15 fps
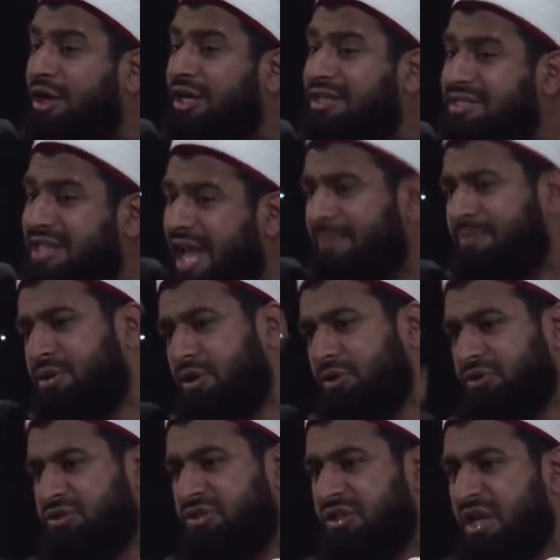Aurangzeb
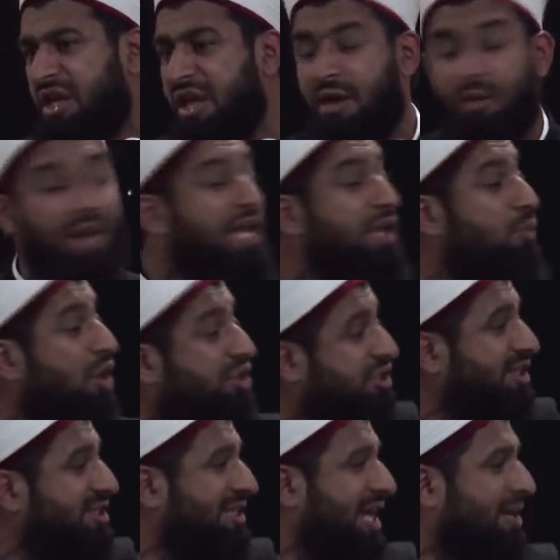does, where he
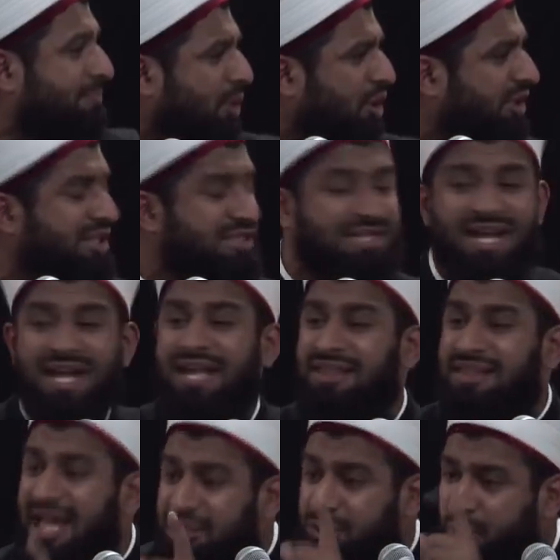washes dead bodies.
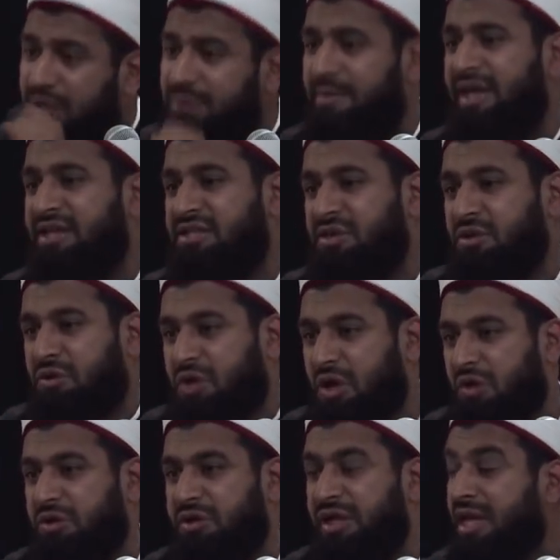That's what makes you
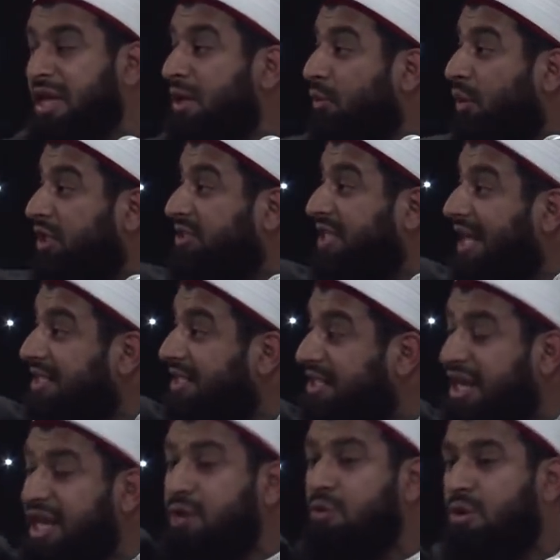good. What Dan
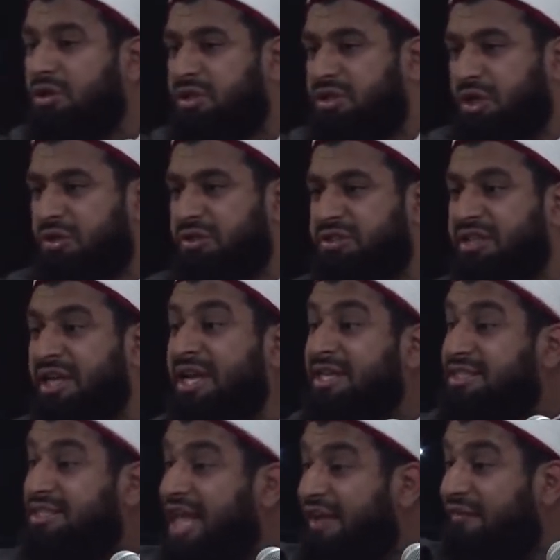Greenwood does,
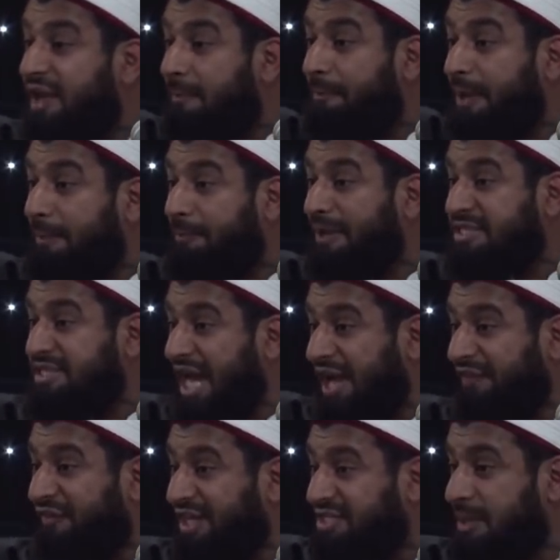saving people's
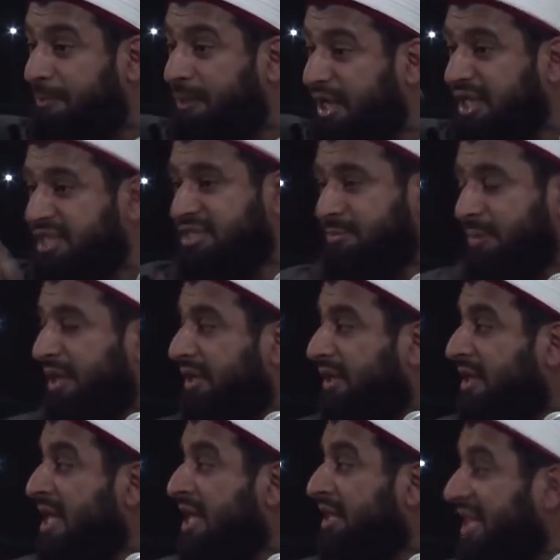life as a policeman.
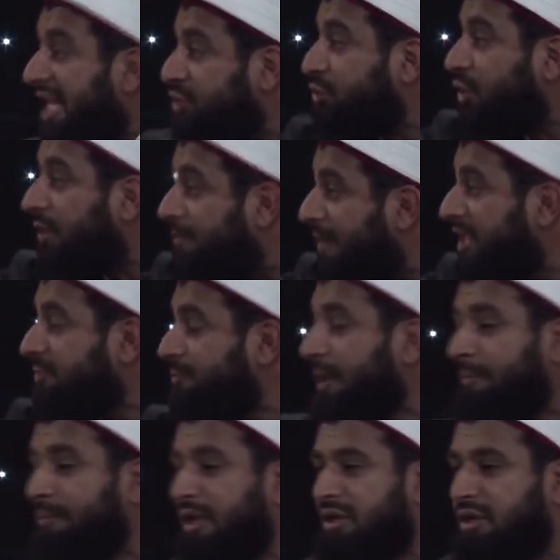That's what makes
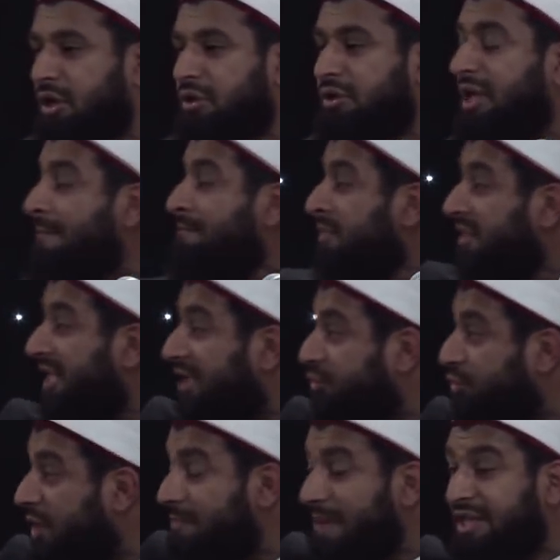people good. That's
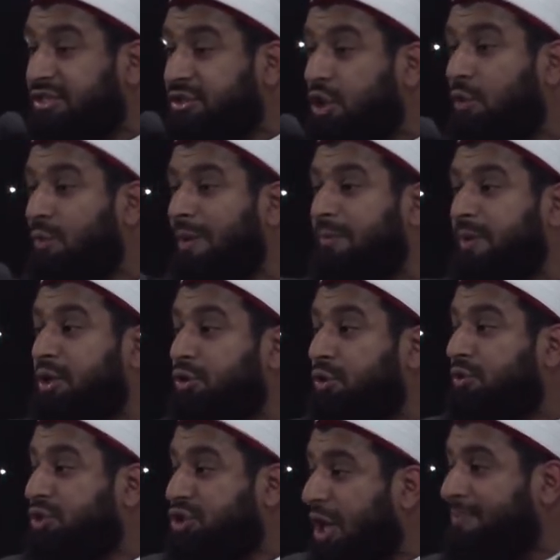what makes good when you
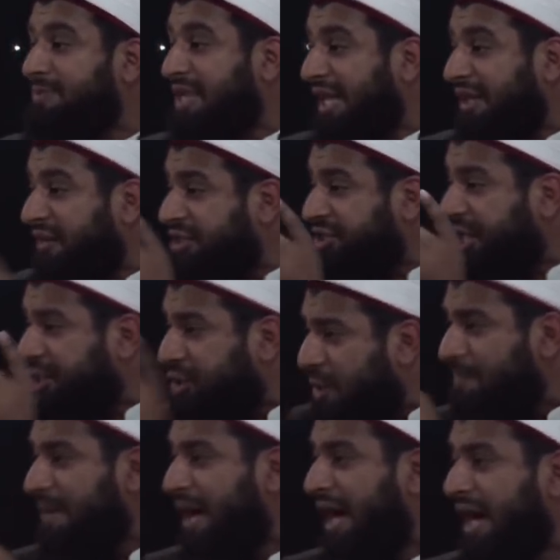do jobs like Richard
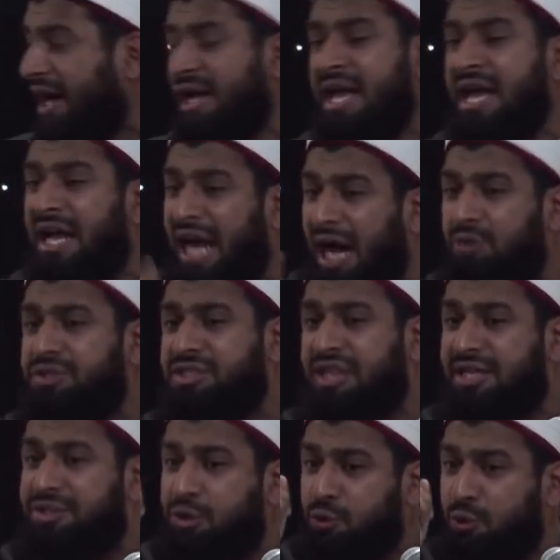Dumba,
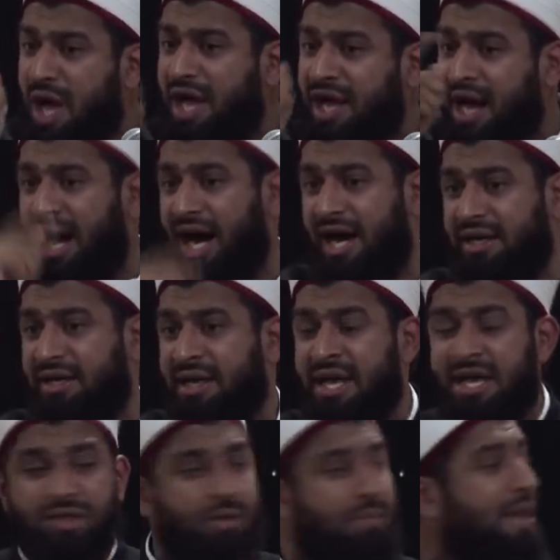counselors who work hard
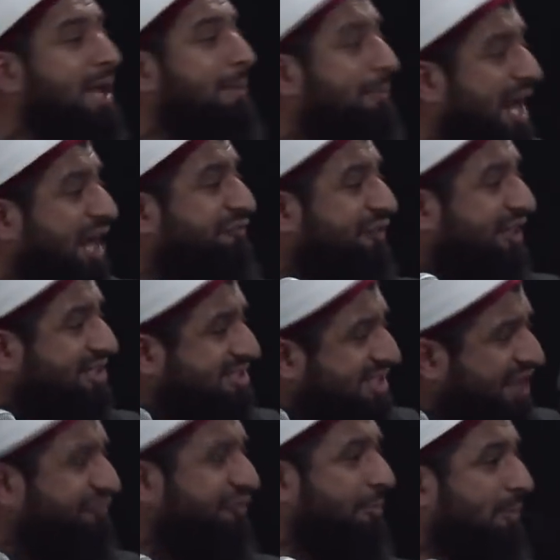to make Bradford a
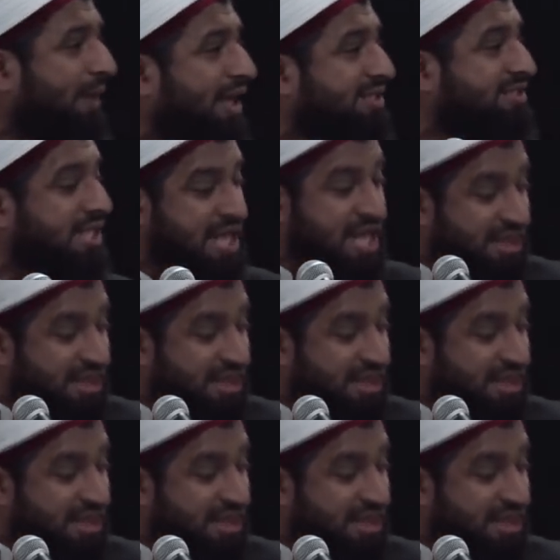safer place.